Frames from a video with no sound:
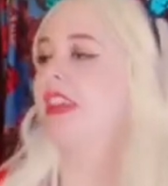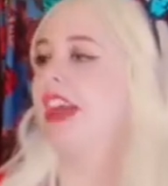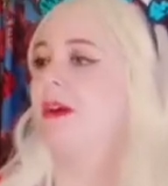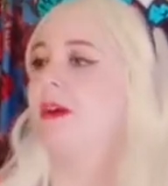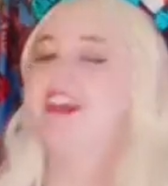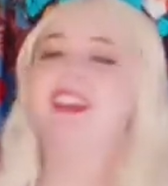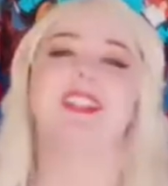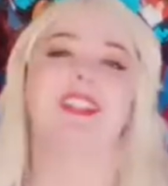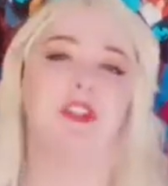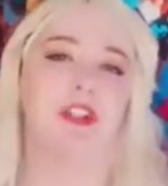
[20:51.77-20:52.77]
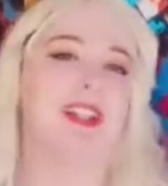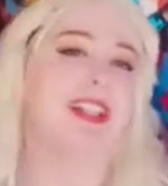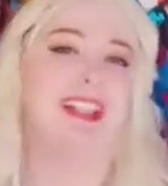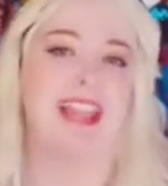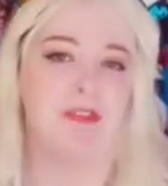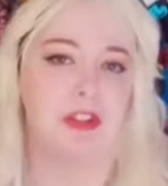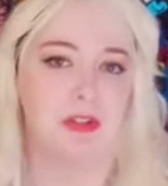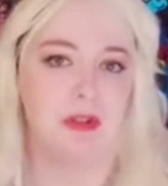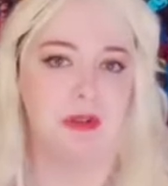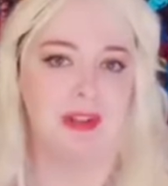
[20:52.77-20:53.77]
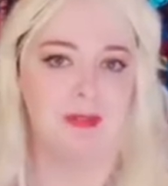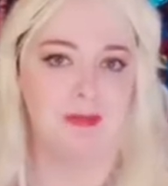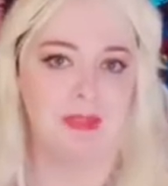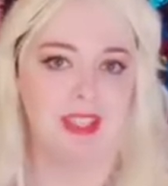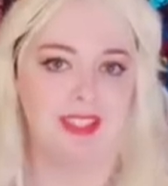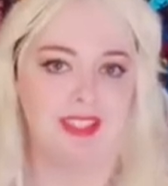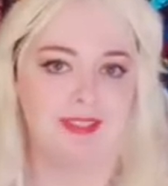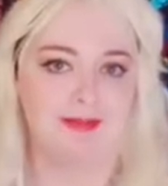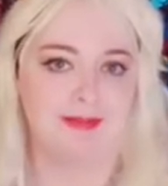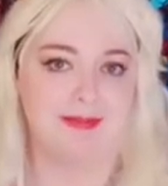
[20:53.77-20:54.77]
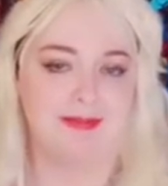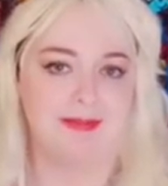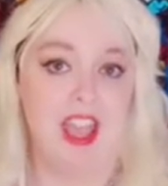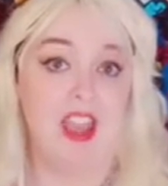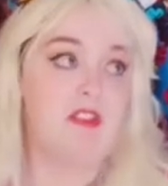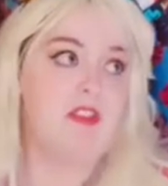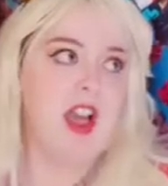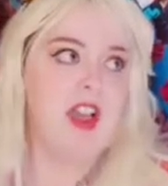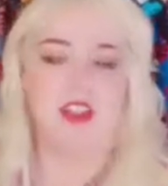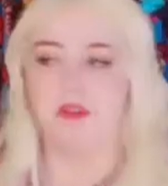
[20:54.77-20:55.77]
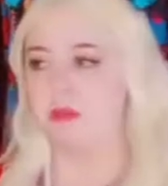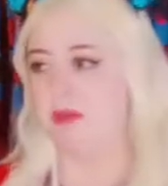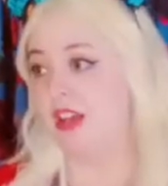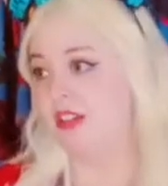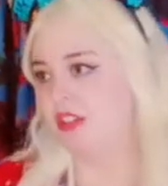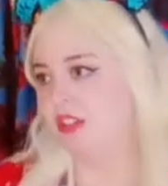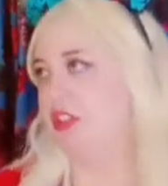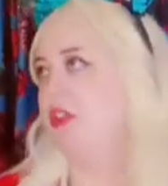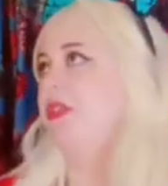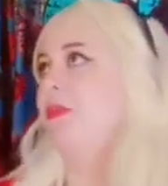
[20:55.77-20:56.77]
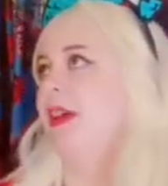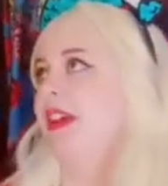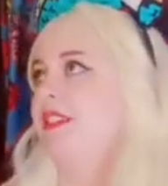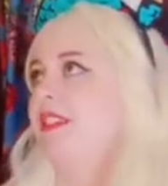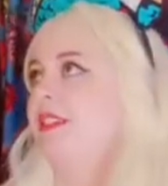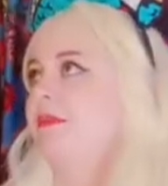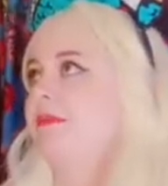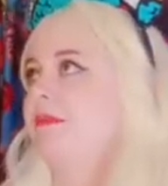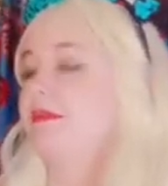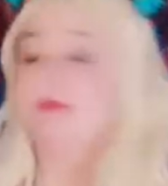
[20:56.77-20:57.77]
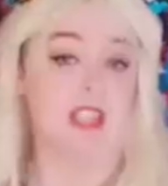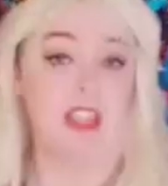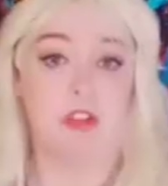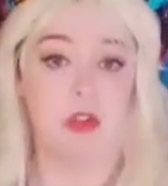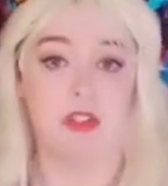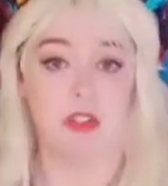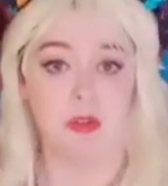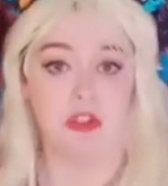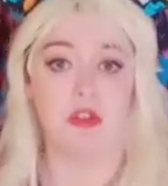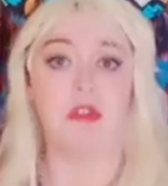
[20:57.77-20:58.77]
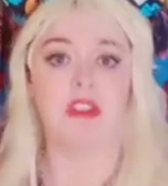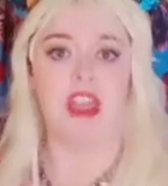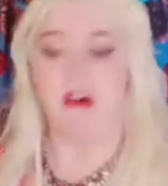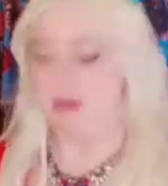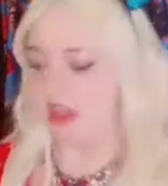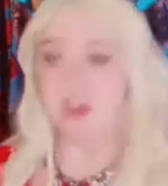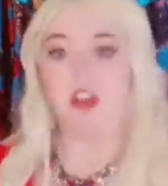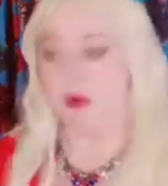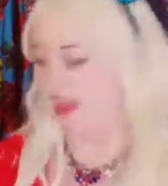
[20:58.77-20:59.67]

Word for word: now. Such a clever grown-up, miss. Fine, Rapunzel knows best. If you're so sure now, go